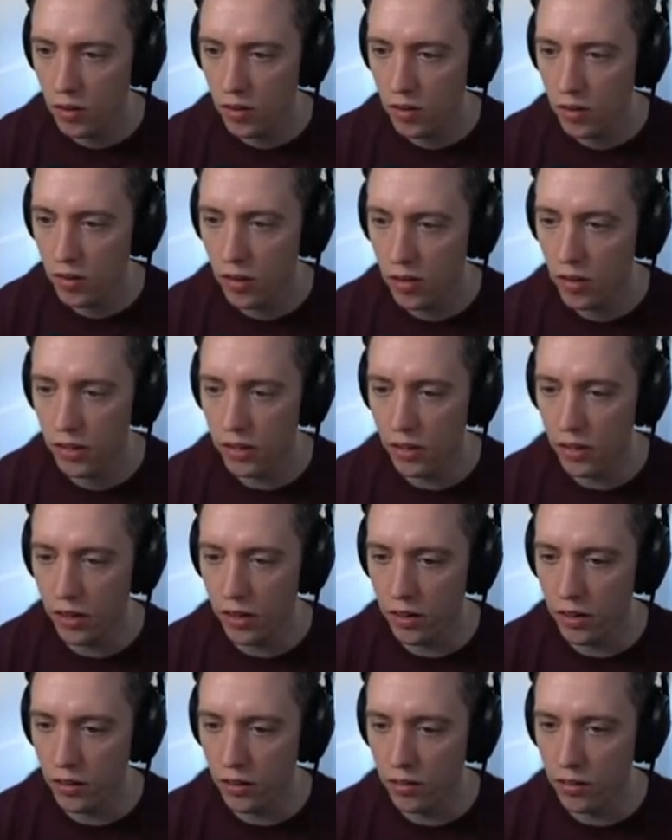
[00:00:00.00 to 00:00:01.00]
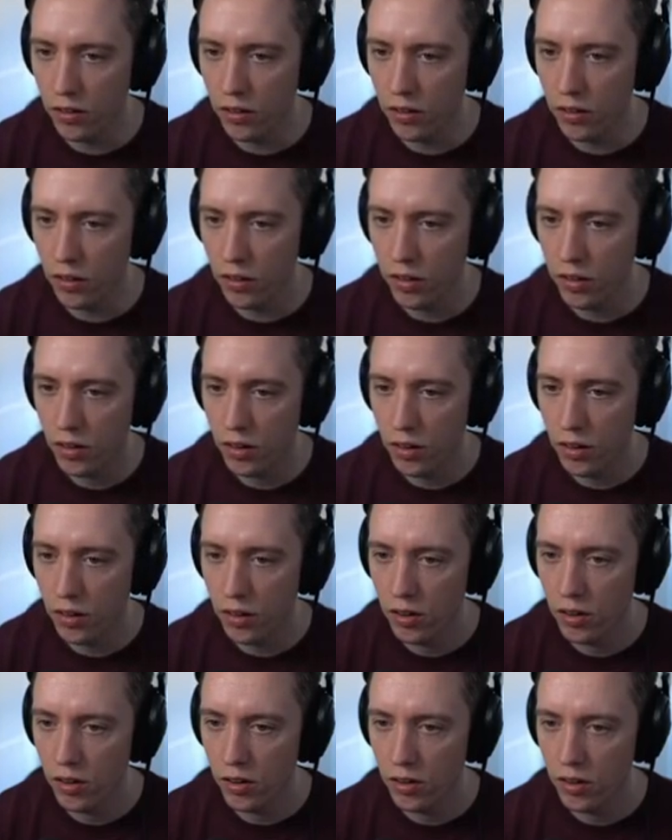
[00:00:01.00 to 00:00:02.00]
There you go.
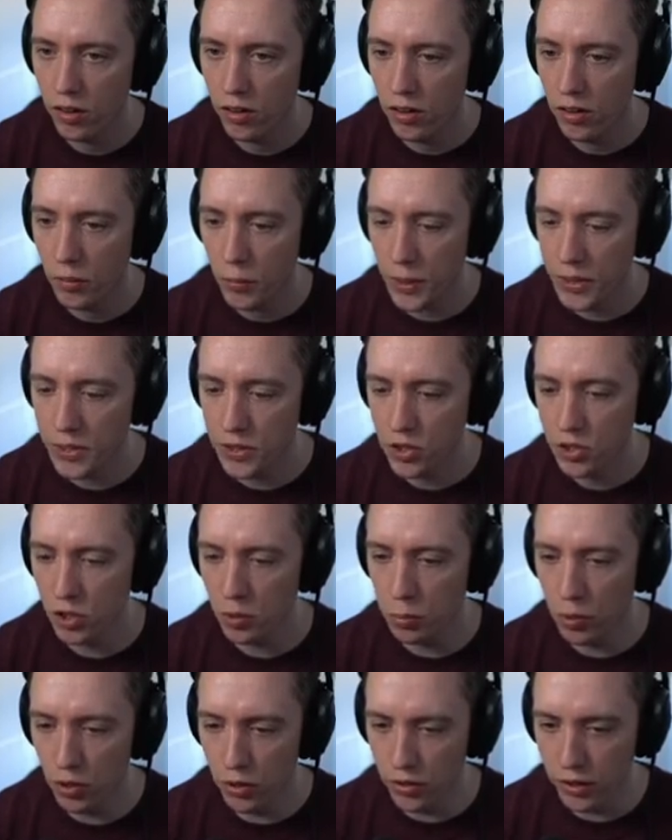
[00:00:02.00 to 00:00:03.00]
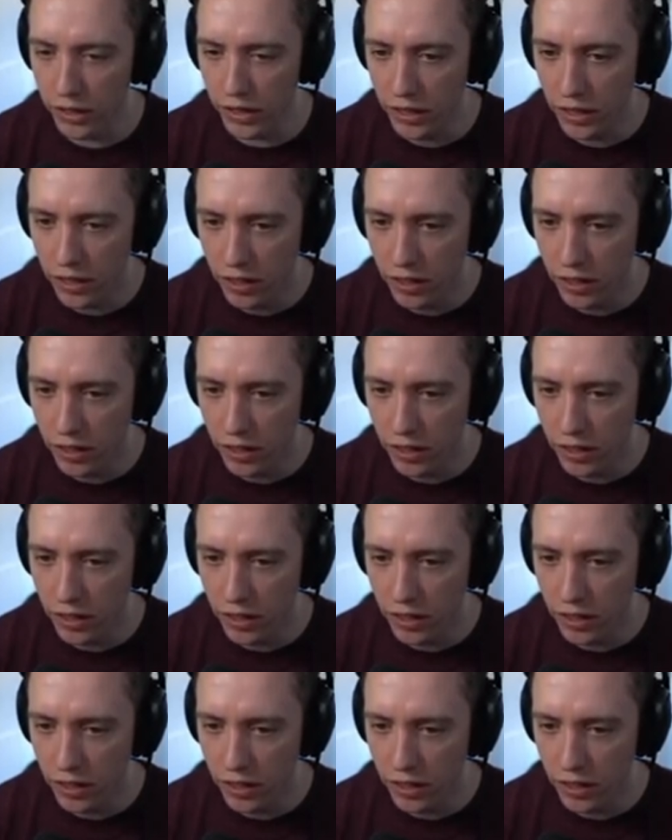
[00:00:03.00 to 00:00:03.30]
Why is it so blurry?